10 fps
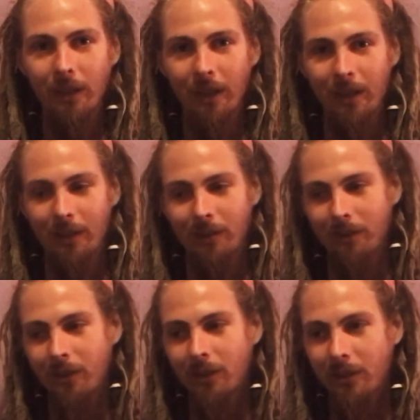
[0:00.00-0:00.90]
and
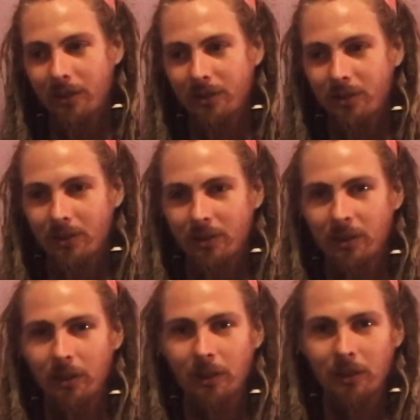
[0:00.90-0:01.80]
it's
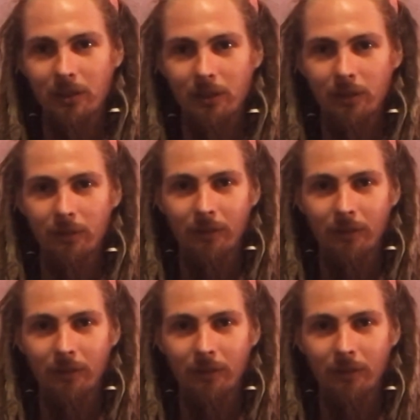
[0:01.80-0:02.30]
silly to